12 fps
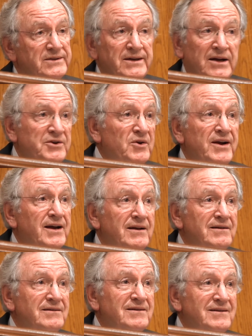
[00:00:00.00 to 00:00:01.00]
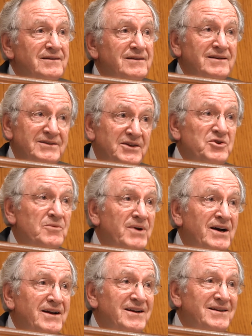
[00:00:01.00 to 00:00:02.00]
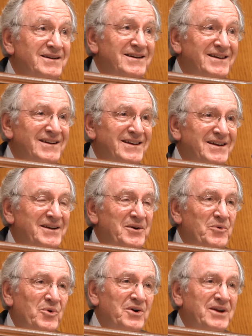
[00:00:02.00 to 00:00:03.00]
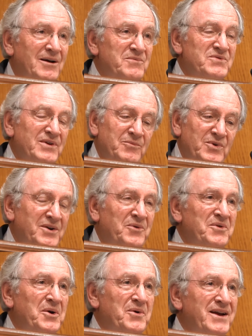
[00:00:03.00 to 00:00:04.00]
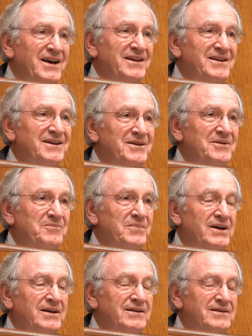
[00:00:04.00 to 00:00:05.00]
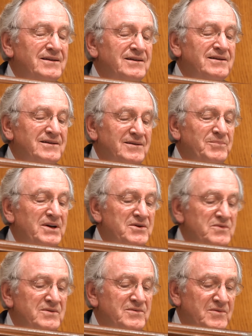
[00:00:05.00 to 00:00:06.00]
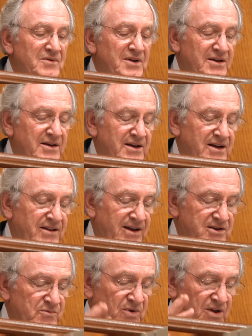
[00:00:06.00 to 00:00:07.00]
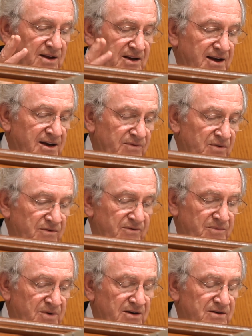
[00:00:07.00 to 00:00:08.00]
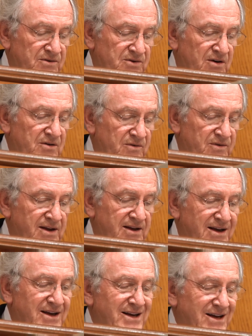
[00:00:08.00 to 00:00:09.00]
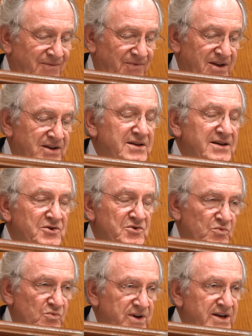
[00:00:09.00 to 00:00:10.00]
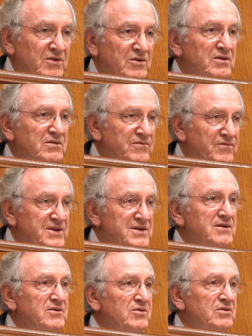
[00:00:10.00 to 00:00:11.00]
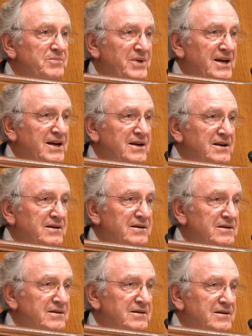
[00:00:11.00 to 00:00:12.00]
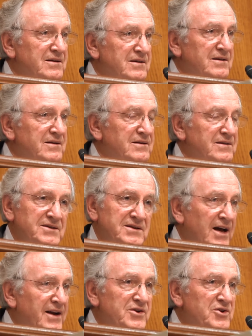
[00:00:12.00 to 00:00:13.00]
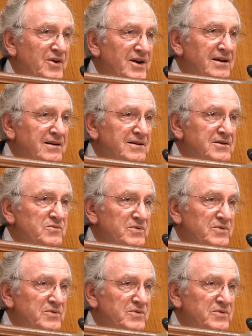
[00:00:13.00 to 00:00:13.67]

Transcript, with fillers: Not your head, it's in your body. We're coming, from, but, uh, but that's one thing I have learned from Dr. Sharma, that this is real physical pain. It's not in your head.